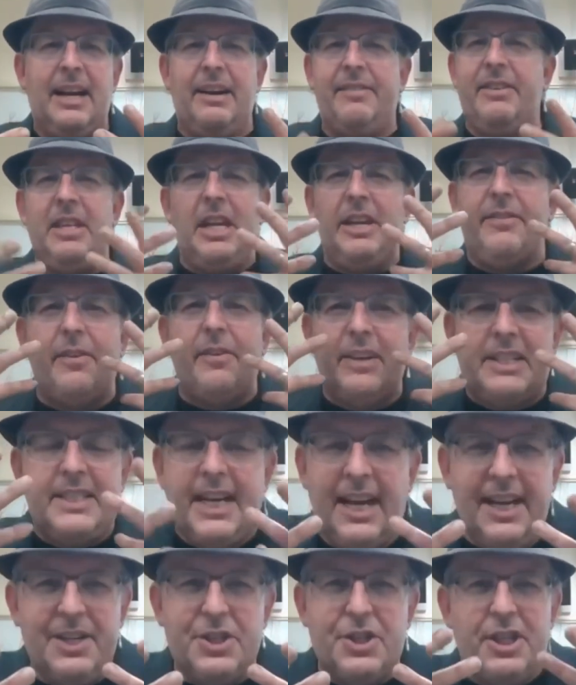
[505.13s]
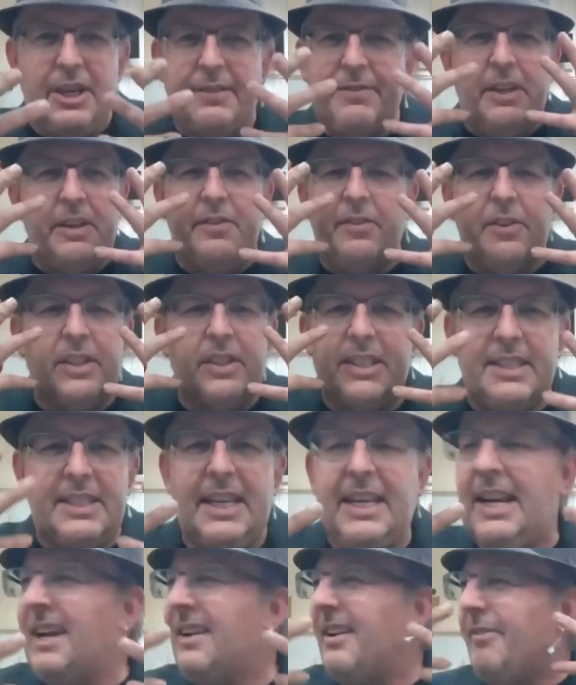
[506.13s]
everything you've ever touched, everything you've ever
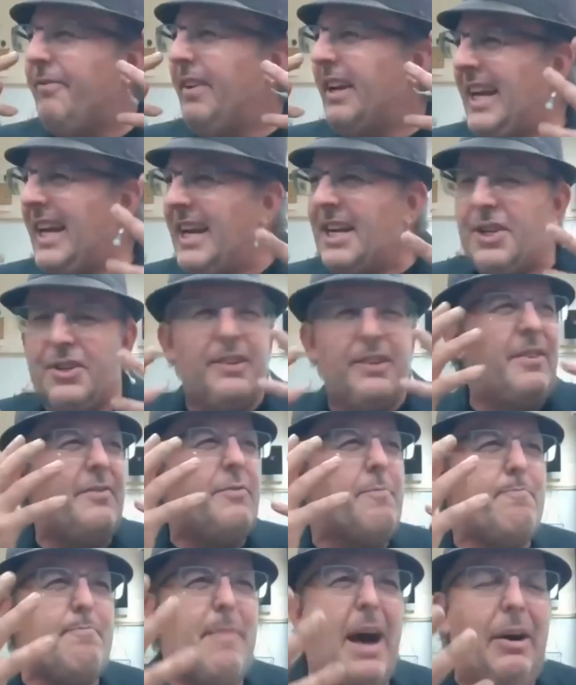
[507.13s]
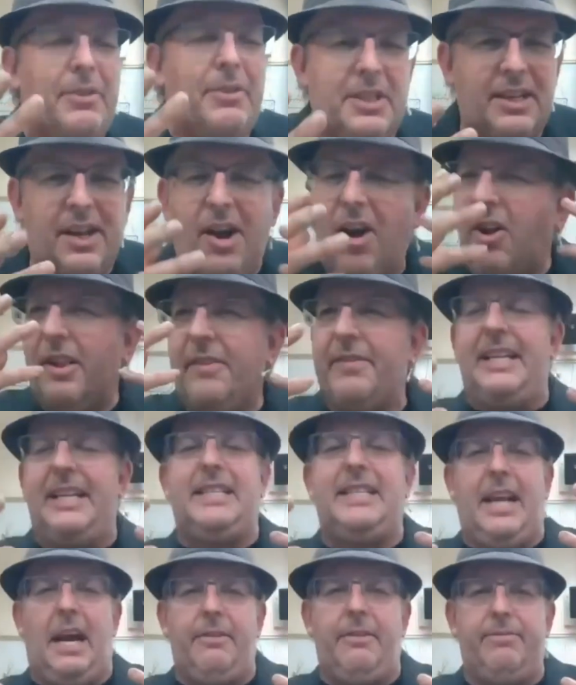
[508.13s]
seen on a vacation, every mountain, all of
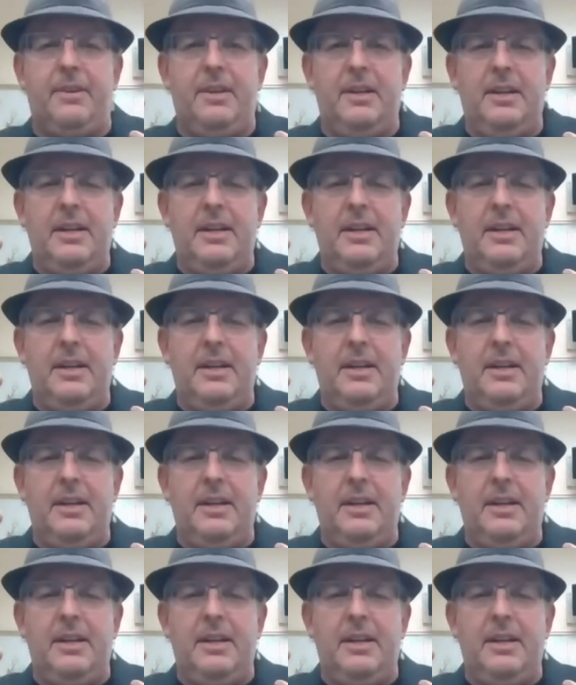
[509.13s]
that stuff,